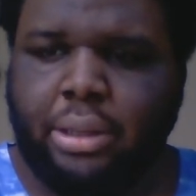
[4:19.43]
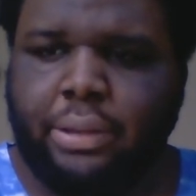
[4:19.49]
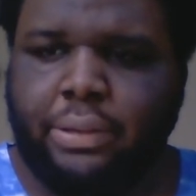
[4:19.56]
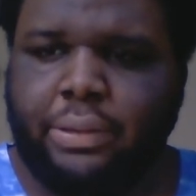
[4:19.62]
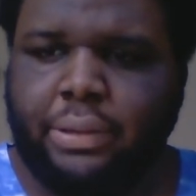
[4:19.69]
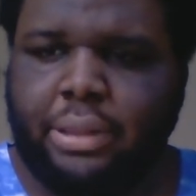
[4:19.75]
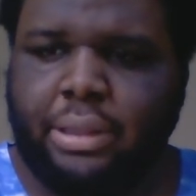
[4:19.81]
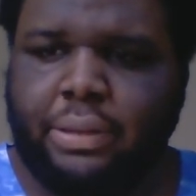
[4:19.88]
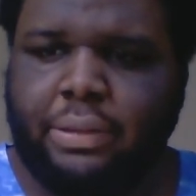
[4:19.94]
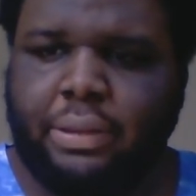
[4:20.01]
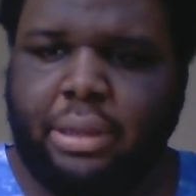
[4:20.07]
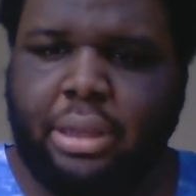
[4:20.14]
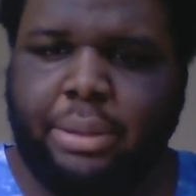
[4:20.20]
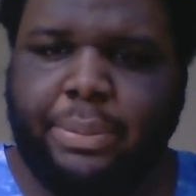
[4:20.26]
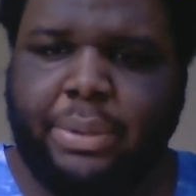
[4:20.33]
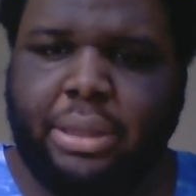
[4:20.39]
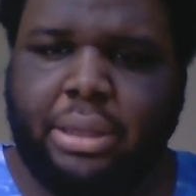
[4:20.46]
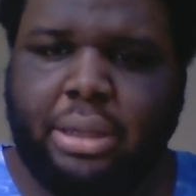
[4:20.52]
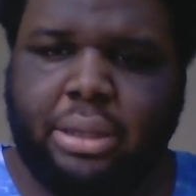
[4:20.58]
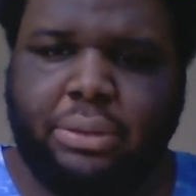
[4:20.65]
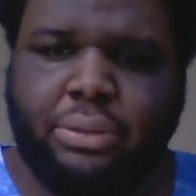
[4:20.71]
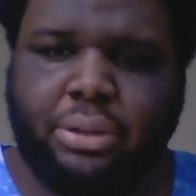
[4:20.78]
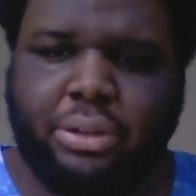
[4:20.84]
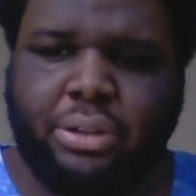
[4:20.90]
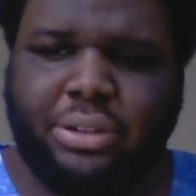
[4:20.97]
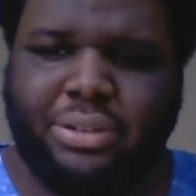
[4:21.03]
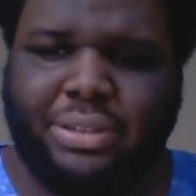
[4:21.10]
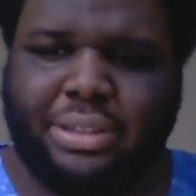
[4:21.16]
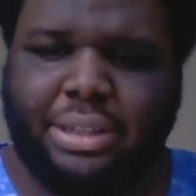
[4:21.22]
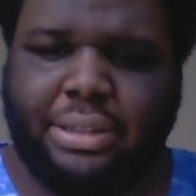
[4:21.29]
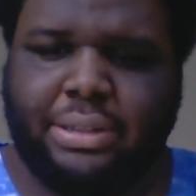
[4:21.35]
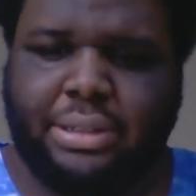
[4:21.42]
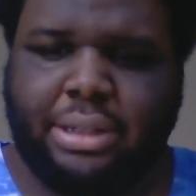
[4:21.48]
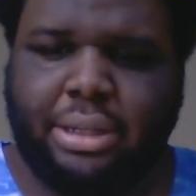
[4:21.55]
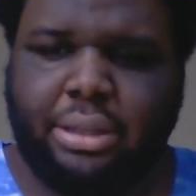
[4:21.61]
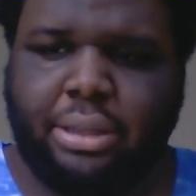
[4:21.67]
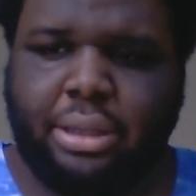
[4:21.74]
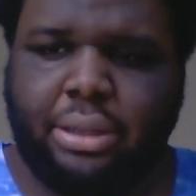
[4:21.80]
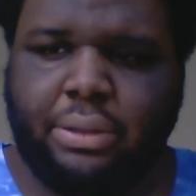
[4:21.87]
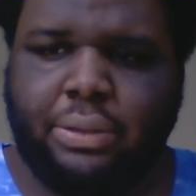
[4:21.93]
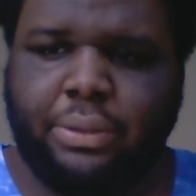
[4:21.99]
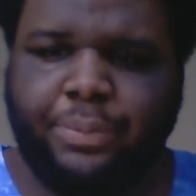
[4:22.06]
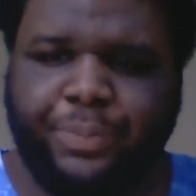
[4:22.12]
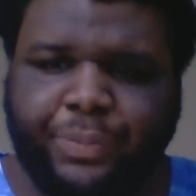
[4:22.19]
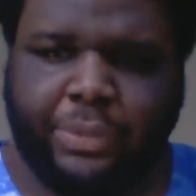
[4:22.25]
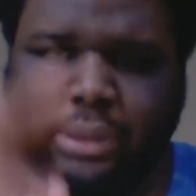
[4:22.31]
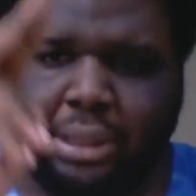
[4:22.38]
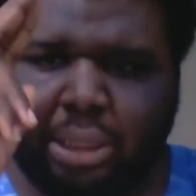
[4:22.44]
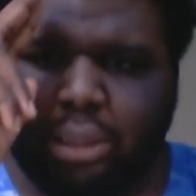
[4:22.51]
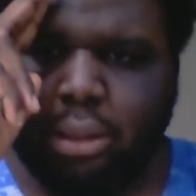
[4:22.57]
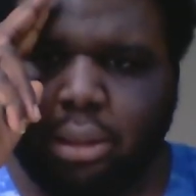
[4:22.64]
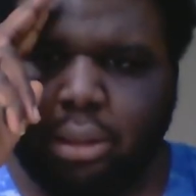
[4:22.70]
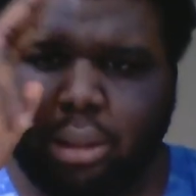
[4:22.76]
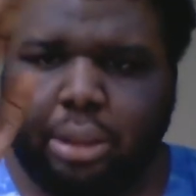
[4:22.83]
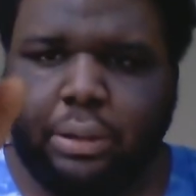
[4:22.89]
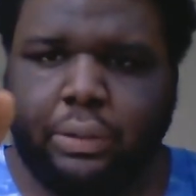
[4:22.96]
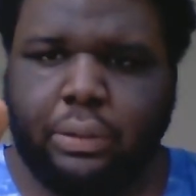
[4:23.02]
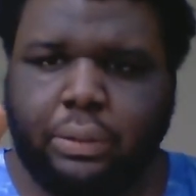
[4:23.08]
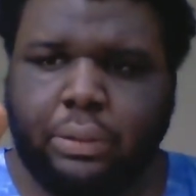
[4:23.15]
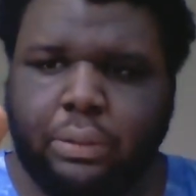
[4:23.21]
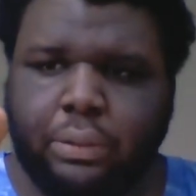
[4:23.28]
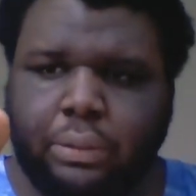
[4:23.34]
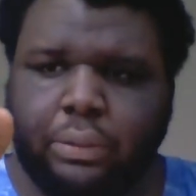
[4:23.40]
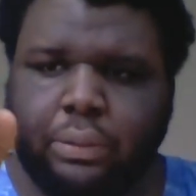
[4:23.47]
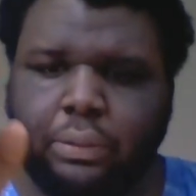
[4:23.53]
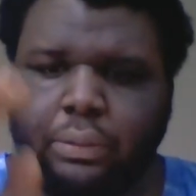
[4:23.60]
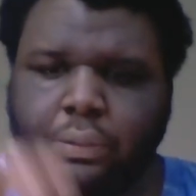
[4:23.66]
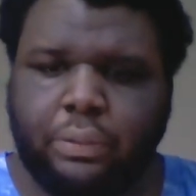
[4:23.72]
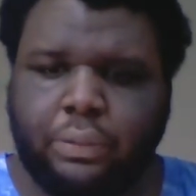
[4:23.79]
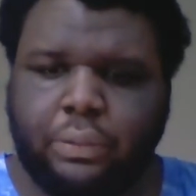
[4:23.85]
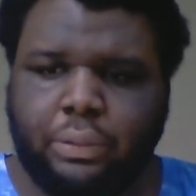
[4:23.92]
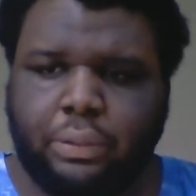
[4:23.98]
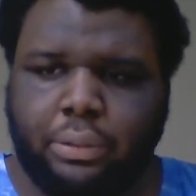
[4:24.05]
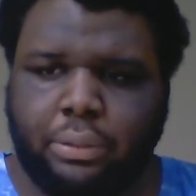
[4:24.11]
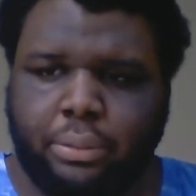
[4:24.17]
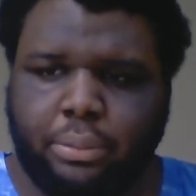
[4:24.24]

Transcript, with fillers: Let's do this, anime guys, you here saying sign out. Laters!